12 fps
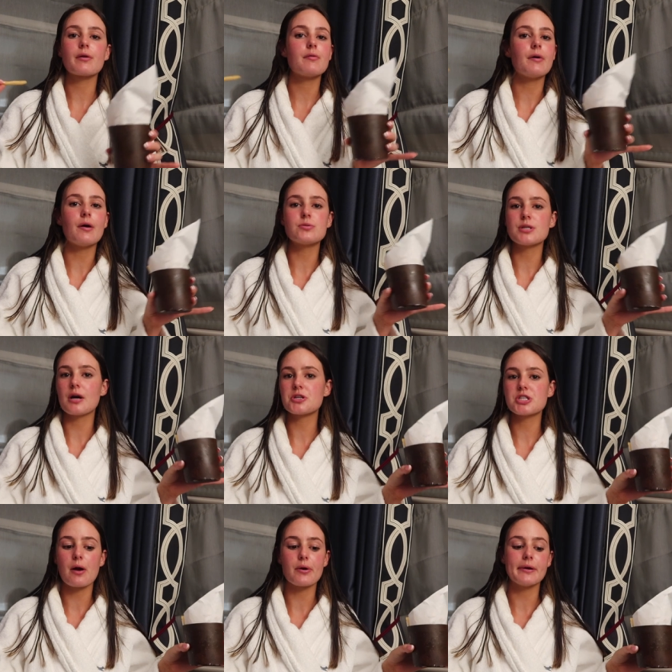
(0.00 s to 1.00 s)
a hotel
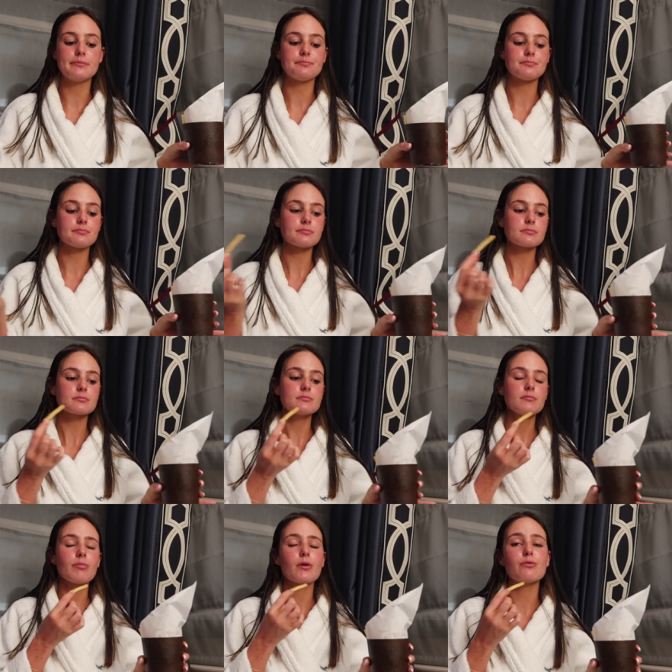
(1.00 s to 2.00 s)
shower,
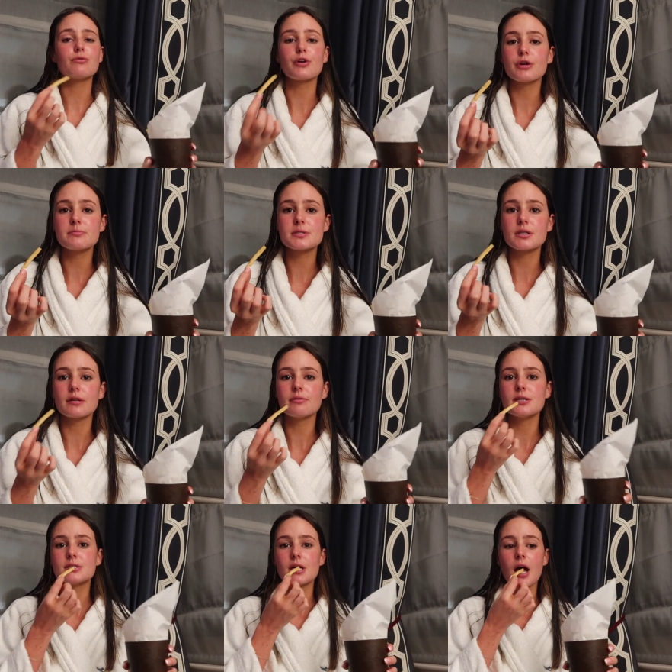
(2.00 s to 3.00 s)
room
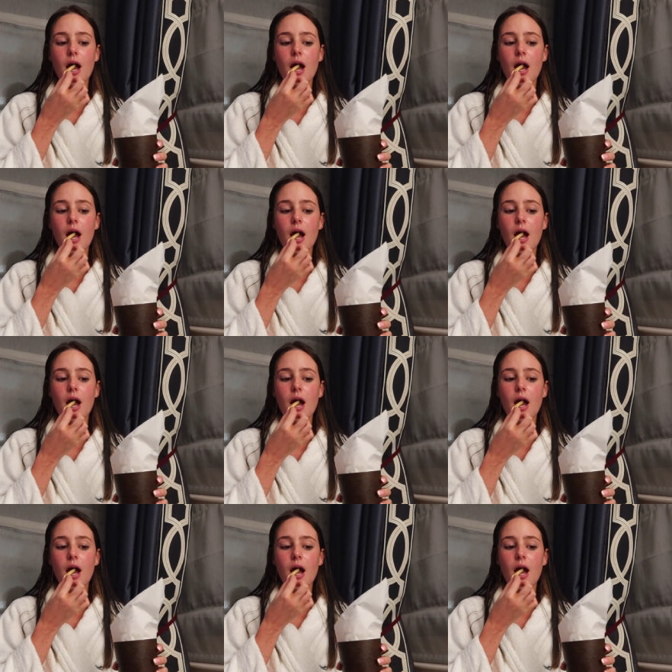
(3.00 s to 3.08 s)
service.